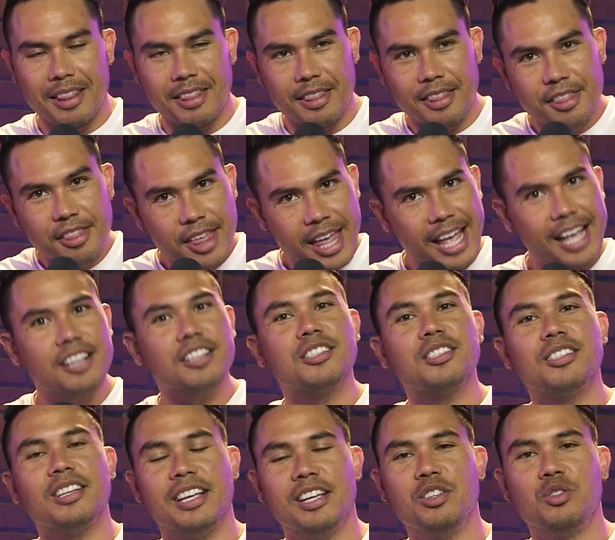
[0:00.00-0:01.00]
And
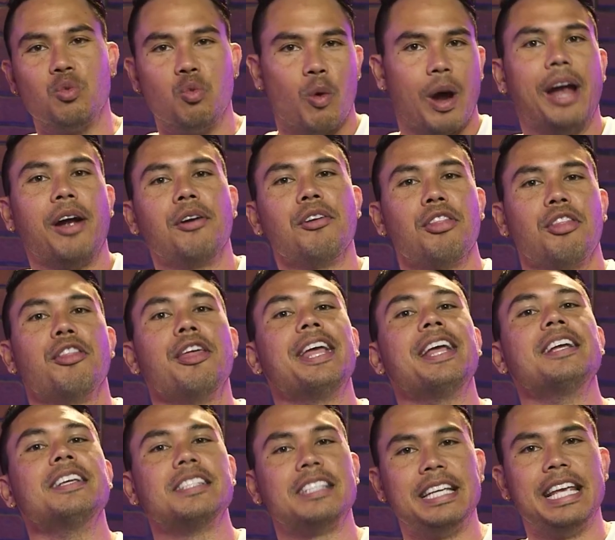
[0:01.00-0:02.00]
this is where
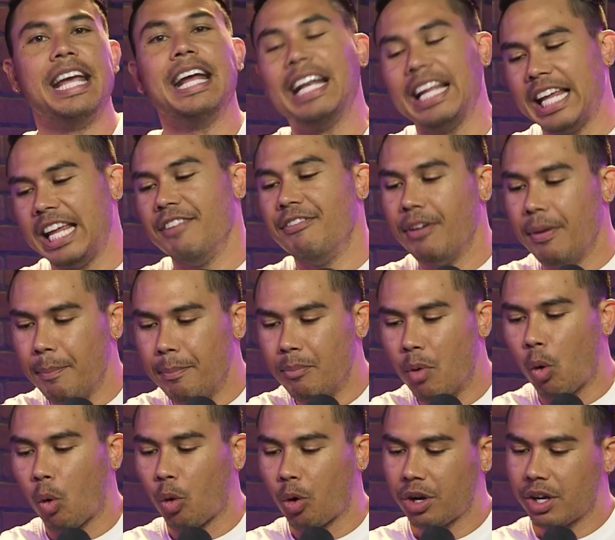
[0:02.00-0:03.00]
things get even
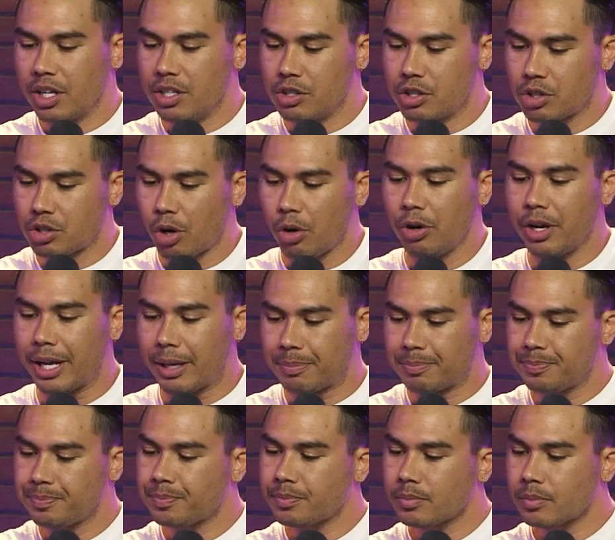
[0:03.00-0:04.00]
more
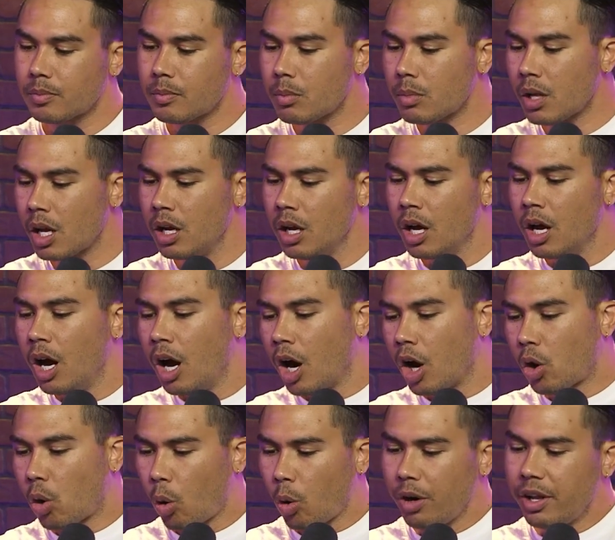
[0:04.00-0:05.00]
concerning.
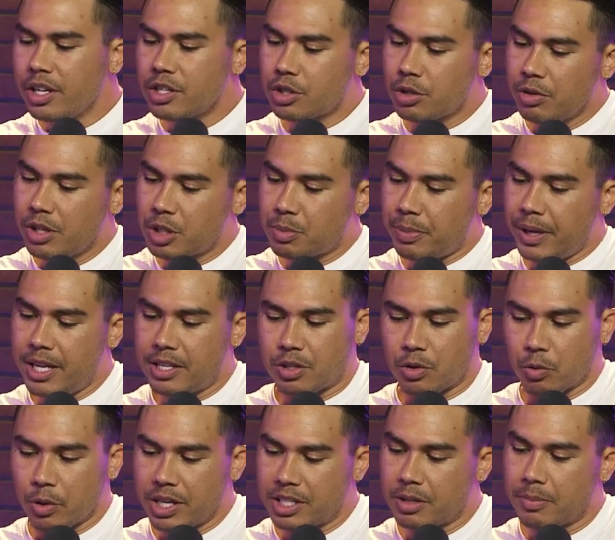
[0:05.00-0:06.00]
According to this
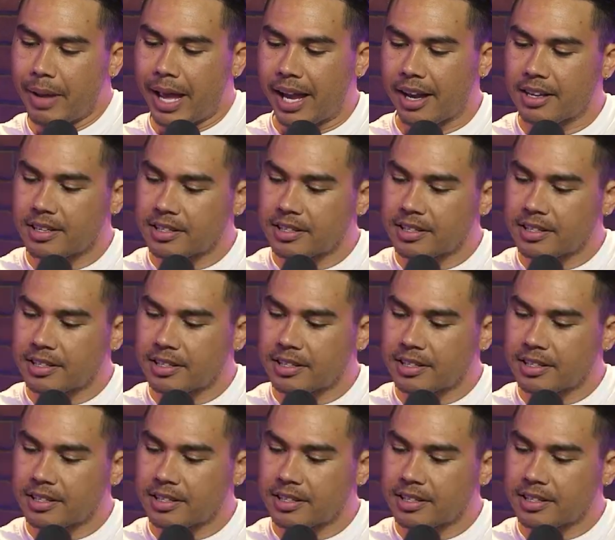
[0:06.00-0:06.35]
piece in Reason